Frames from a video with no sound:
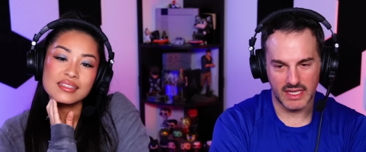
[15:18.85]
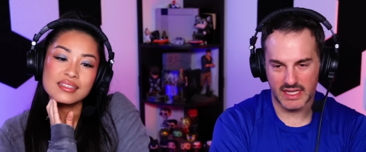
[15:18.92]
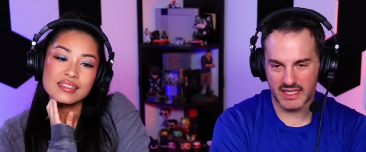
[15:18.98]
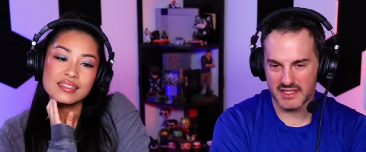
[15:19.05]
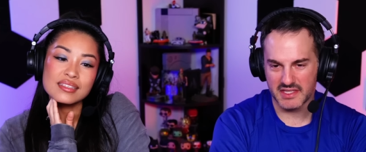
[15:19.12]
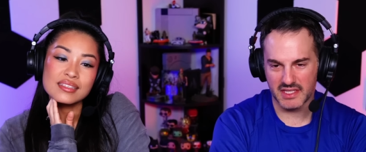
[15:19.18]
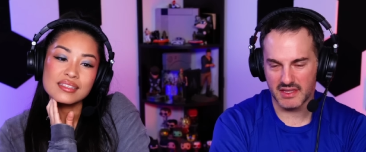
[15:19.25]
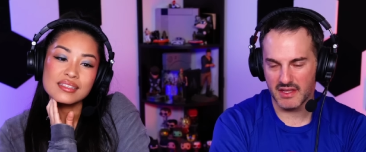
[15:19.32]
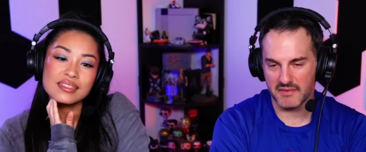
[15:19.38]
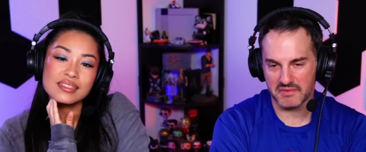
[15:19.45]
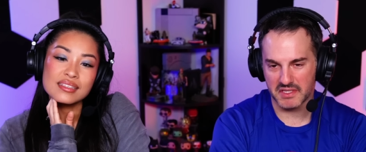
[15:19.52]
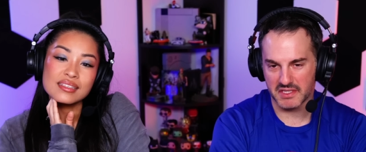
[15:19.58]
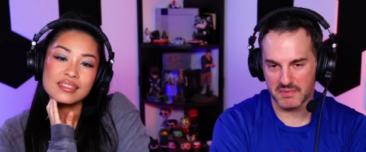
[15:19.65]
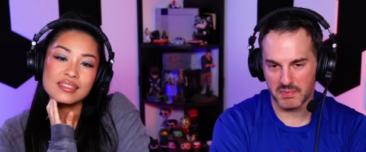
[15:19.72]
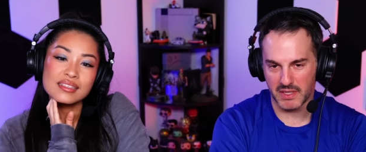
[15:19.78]
Speaker 1: Yeah, because he
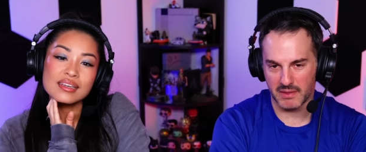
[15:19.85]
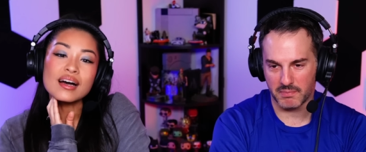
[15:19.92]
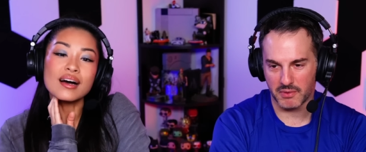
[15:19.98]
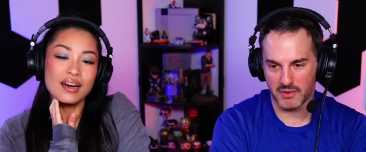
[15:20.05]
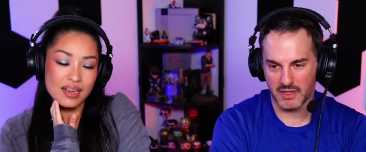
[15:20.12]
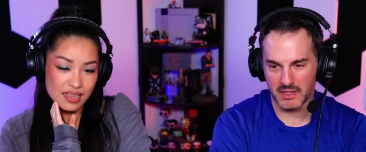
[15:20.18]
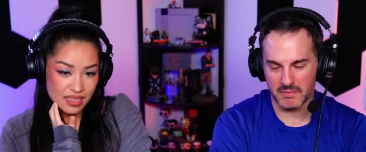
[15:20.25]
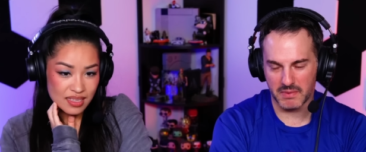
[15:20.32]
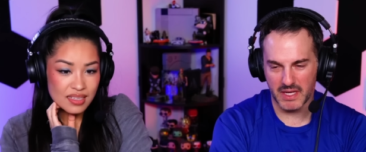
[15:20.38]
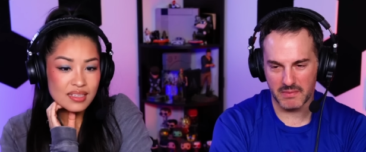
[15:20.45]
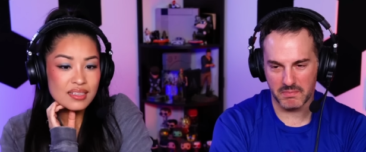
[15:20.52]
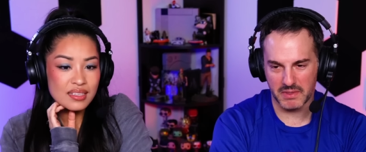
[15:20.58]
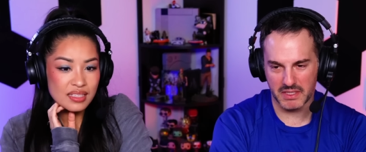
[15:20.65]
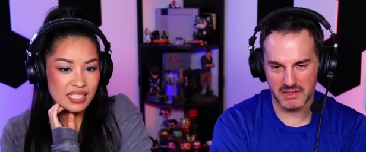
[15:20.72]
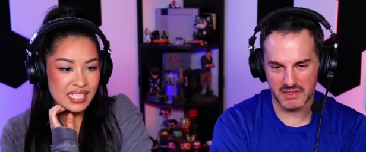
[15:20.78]
loves his people. Uh-huh. I'd,
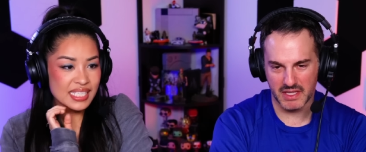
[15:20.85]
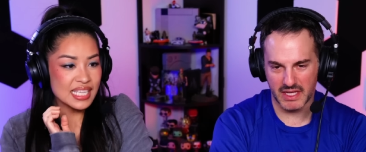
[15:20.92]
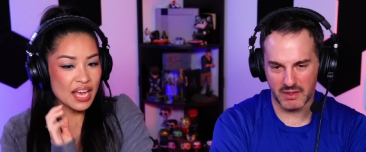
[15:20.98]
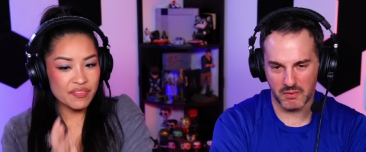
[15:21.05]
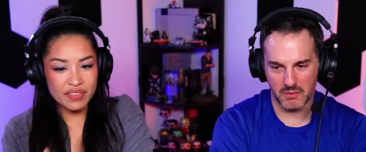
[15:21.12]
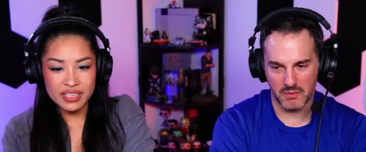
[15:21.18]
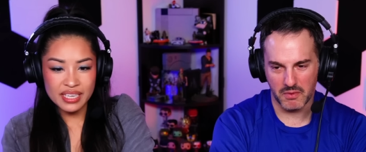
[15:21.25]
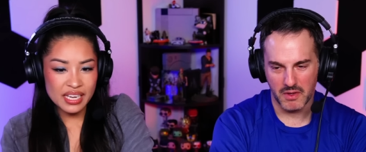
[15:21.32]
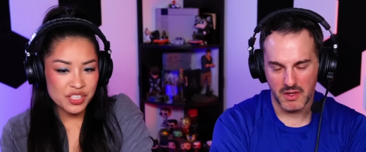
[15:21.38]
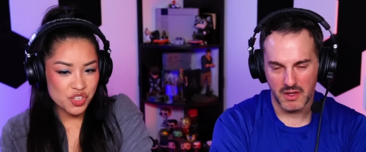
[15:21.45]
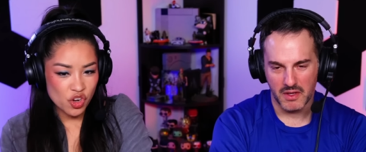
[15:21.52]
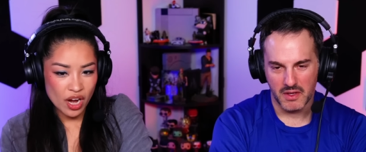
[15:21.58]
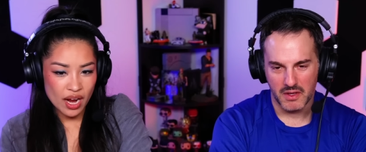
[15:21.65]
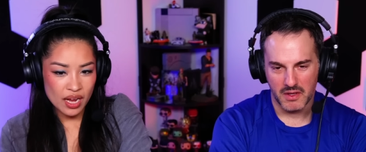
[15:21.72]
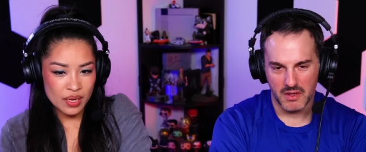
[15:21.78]
I'd be like, 70
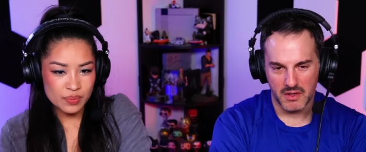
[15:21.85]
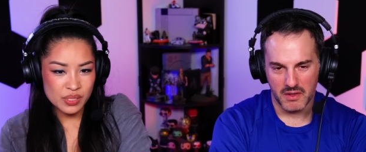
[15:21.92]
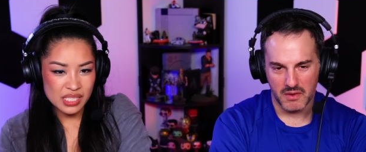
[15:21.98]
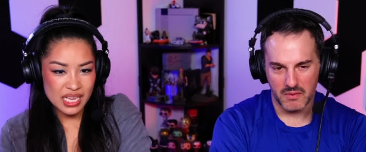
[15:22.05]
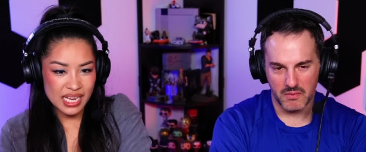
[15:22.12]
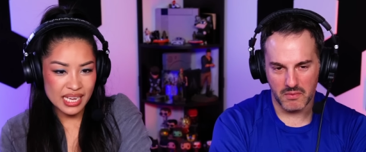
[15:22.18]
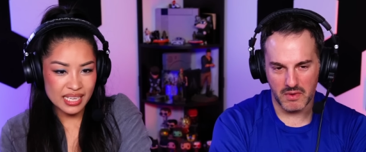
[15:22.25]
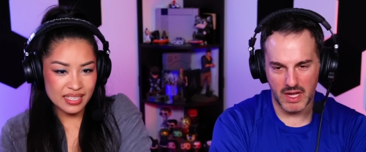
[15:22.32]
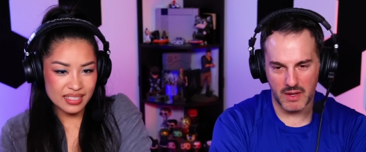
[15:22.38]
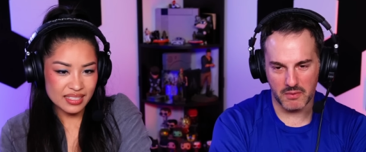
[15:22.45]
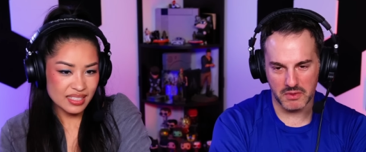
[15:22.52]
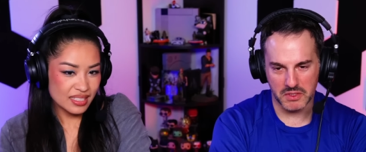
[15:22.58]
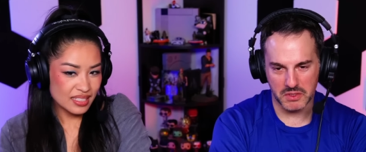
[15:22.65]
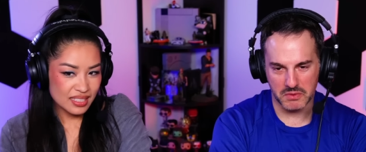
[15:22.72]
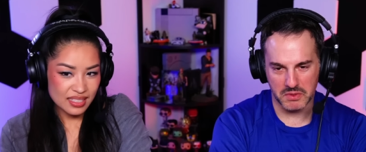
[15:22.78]
Speaker 2: tribes. Like,
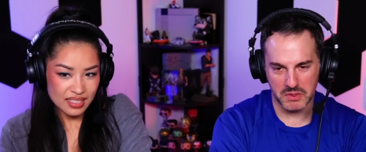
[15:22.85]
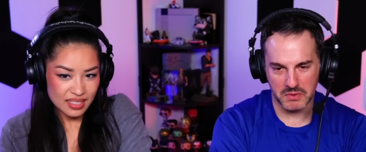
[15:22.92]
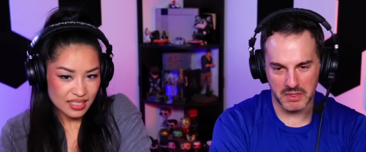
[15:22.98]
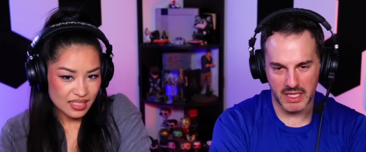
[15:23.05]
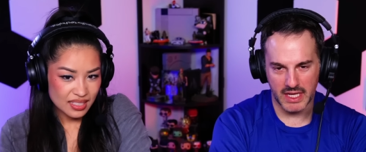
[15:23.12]
why
Speaker 1: would you do